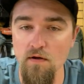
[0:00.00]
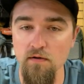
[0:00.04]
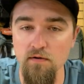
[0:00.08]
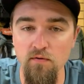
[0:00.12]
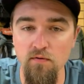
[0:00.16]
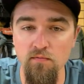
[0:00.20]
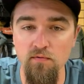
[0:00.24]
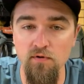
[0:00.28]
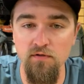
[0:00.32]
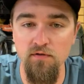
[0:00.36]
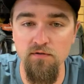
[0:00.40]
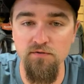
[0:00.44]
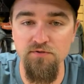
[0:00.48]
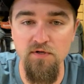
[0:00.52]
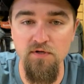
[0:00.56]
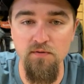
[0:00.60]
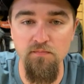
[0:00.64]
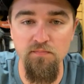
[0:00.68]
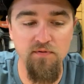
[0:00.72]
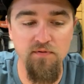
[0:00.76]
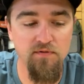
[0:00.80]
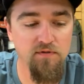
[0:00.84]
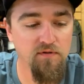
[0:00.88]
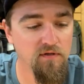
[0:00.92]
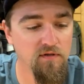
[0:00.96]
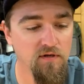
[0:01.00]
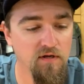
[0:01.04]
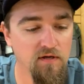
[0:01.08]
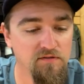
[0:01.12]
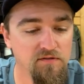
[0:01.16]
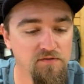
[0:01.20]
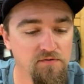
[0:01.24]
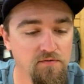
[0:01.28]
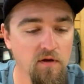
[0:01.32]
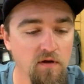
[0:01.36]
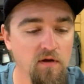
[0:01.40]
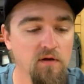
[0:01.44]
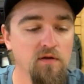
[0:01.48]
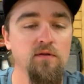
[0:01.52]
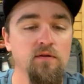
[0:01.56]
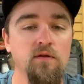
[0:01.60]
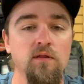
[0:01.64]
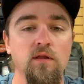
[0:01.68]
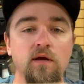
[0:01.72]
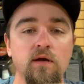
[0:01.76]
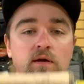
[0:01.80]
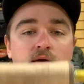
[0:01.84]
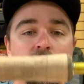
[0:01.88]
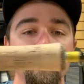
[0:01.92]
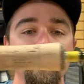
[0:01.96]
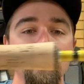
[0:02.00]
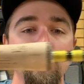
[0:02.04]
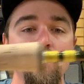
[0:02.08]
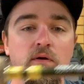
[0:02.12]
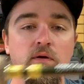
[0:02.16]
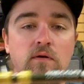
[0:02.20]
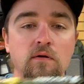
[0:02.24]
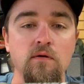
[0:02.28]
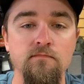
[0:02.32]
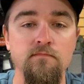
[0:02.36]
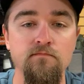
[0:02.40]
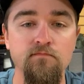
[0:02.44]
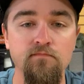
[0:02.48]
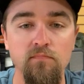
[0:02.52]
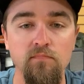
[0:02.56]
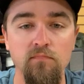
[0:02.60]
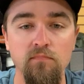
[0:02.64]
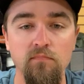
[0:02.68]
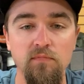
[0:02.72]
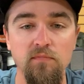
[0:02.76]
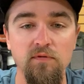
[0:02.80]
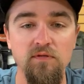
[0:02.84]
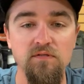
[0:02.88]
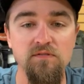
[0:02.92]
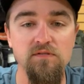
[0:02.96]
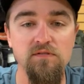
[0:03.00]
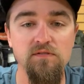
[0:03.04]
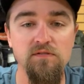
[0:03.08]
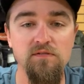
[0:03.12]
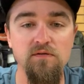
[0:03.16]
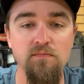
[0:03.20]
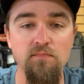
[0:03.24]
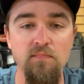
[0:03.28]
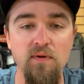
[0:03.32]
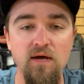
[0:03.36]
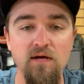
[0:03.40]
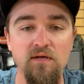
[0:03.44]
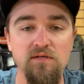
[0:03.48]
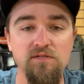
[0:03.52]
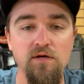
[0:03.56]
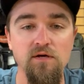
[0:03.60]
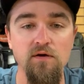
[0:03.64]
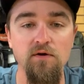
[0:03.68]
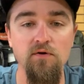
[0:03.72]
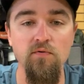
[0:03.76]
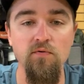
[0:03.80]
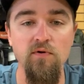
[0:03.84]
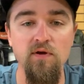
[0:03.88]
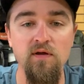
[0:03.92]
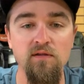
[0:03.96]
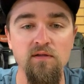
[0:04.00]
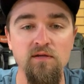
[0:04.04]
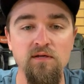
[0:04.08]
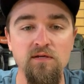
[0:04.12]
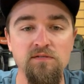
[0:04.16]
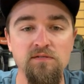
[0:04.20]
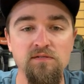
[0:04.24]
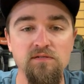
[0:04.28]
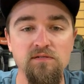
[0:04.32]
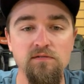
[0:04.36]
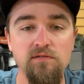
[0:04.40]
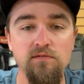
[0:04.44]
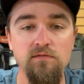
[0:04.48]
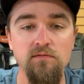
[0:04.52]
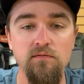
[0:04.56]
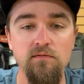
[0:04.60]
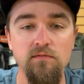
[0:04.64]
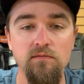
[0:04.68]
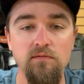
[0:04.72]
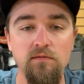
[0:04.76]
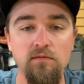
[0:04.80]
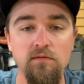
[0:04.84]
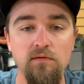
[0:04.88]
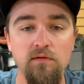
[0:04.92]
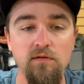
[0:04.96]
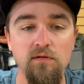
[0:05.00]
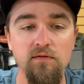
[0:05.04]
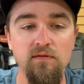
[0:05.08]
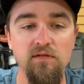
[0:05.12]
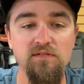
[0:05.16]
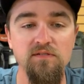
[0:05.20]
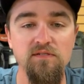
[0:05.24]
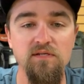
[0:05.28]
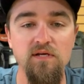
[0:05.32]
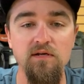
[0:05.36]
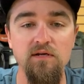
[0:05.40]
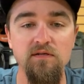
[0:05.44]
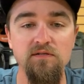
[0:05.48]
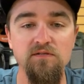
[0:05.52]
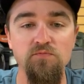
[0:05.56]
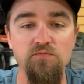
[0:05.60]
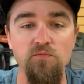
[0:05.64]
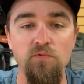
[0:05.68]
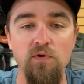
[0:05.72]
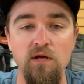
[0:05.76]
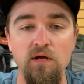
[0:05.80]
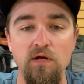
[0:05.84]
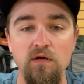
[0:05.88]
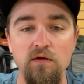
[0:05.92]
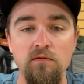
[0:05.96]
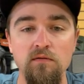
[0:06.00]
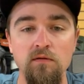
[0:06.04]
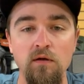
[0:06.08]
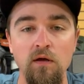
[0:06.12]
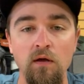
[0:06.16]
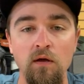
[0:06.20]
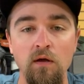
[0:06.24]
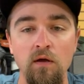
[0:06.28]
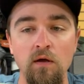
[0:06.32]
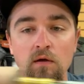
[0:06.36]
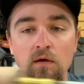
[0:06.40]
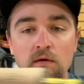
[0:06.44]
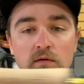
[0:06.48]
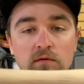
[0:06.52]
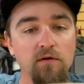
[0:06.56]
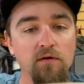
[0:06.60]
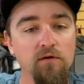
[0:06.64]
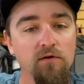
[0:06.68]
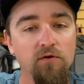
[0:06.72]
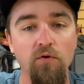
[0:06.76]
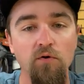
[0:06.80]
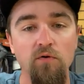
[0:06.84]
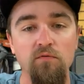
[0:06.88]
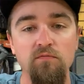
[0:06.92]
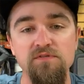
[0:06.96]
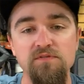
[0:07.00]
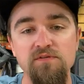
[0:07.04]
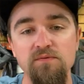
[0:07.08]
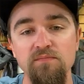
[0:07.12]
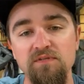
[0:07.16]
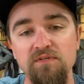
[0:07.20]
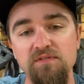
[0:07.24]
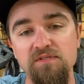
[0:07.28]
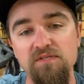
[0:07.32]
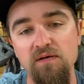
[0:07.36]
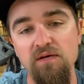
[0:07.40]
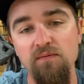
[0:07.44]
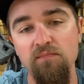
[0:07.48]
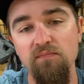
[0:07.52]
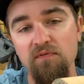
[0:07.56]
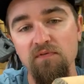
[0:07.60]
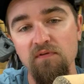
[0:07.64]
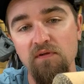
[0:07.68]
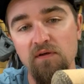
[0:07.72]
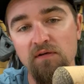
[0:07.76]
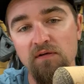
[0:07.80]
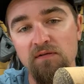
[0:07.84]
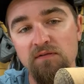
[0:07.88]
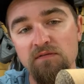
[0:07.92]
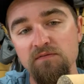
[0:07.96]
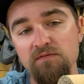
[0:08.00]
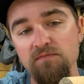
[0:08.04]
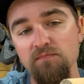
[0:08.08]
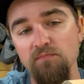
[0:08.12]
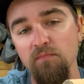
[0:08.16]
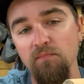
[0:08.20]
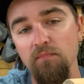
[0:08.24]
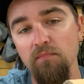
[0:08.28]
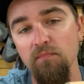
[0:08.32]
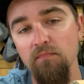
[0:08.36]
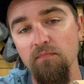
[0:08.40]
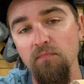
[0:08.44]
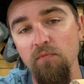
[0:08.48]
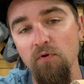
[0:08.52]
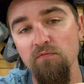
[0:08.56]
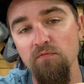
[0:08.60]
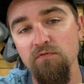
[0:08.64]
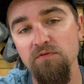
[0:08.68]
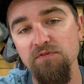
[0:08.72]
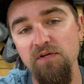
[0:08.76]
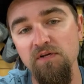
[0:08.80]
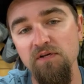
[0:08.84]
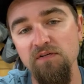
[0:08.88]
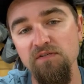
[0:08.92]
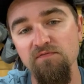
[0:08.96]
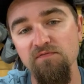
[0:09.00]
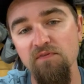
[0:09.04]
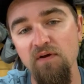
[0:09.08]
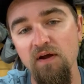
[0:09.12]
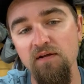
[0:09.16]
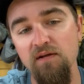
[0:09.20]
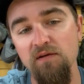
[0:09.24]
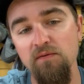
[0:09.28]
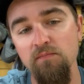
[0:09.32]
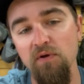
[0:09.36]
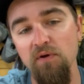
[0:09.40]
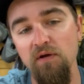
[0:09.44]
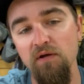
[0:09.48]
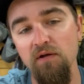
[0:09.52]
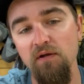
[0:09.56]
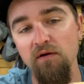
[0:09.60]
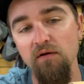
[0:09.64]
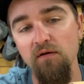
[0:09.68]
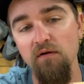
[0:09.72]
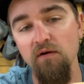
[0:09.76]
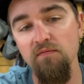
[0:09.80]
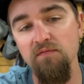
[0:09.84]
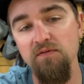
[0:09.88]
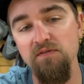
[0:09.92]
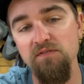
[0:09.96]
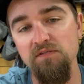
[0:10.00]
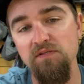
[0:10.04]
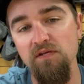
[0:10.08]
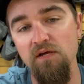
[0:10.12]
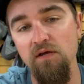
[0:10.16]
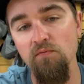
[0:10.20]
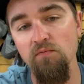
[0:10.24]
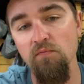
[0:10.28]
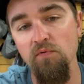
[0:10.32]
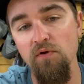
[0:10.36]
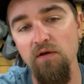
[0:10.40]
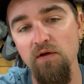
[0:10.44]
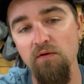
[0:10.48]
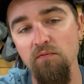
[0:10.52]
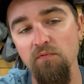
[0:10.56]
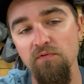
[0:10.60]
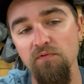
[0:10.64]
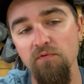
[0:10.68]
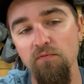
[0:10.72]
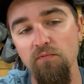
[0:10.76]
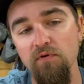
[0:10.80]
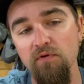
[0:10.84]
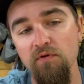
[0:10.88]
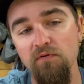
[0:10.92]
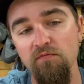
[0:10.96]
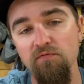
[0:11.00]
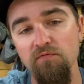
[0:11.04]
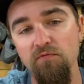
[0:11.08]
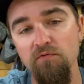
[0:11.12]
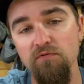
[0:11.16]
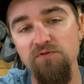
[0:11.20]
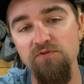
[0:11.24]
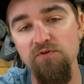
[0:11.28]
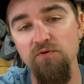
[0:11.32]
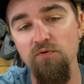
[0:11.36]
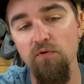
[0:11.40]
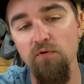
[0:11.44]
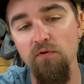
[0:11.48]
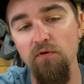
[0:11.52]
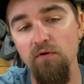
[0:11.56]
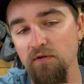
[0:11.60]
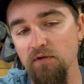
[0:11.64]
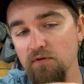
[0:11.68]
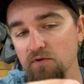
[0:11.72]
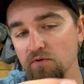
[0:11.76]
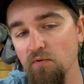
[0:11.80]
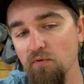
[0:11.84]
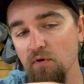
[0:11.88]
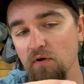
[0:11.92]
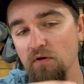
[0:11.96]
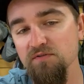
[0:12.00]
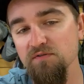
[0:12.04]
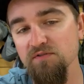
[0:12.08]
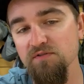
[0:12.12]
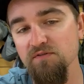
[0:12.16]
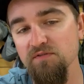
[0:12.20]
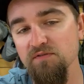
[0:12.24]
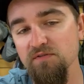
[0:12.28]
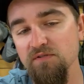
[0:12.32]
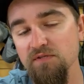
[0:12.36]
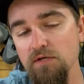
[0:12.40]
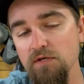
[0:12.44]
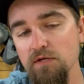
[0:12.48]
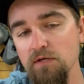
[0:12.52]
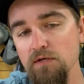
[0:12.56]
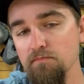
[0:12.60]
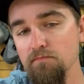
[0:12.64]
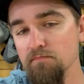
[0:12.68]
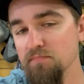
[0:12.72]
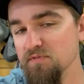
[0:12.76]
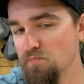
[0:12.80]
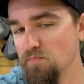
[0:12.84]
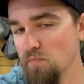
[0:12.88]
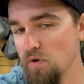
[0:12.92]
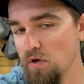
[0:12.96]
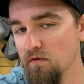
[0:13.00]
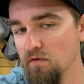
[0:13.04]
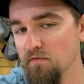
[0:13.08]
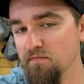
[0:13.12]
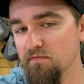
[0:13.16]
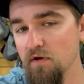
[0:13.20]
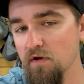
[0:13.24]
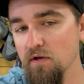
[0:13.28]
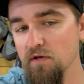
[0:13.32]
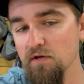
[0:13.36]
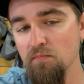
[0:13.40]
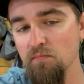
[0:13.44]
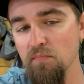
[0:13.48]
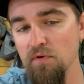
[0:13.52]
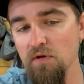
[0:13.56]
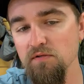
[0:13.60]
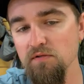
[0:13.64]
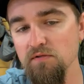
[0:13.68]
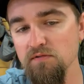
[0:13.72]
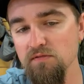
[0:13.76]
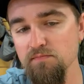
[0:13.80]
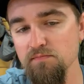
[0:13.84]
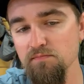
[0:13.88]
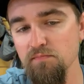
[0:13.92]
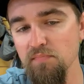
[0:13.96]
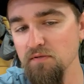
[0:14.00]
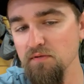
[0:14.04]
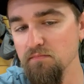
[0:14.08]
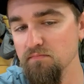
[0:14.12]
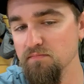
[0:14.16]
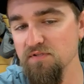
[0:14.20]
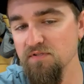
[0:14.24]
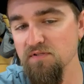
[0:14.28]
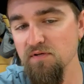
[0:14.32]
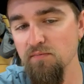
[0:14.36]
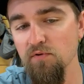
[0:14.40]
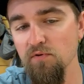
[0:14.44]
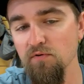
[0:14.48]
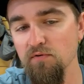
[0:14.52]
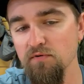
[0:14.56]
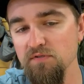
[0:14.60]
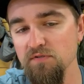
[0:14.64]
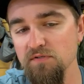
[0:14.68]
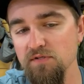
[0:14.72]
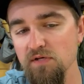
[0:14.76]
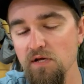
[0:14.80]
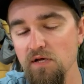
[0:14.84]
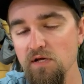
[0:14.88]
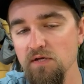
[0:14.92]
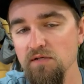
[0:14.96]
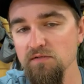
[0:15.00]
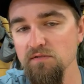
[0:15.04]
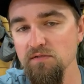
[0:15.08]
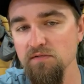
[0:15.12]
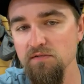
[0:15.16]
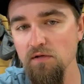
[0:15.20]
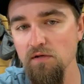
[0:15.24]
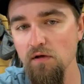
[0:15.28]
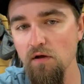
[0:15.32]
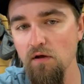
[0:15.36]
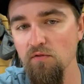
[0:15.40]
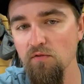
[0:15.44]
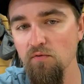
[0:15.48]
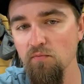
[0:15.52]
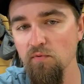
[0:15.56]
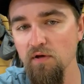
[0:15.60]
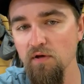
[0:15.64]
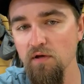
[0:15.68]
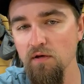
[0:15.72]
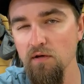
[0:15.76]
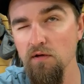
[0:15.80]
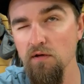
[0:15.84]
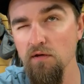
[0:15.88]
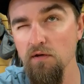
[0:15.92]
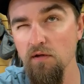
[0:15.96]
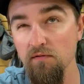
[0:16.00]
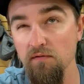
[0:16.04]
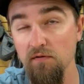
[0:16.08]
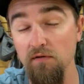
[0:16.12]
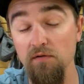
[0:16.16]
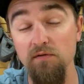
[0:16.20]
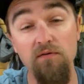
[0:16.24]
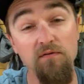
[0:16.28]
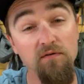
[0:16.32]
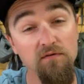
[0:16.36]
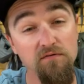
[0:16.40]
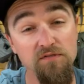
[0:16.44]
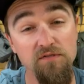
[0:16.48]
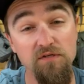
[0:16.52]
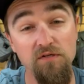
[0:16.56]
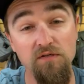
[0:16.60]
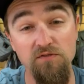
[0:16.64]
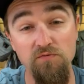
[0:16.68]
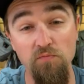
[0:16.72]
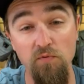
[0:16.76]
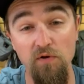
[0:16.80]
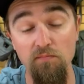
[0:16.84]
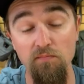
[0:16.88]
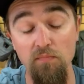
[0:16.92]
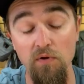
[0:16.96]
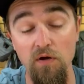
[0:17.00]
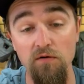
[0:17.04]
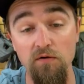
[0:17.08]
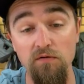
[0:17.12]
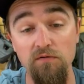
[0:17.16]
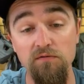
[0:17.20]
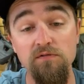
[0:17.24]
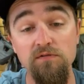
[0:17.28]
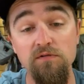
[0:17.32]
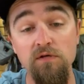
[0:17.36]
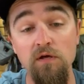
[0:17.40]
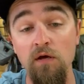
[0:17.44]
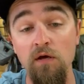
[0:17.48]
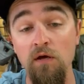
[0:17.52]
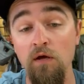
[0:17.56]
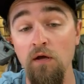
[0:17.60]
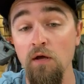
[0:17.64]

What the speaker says: Now we're going to jump into the next rod in the lineup here. This is the Maxxon Aurelius, and the 10 as well. Going to go over some of the same things. Oversized fighting butt here on this 10 weight with the reinforced cork, and you'll also see smaller fighting butts but similar designs all the way, I think, to their 6 weight models.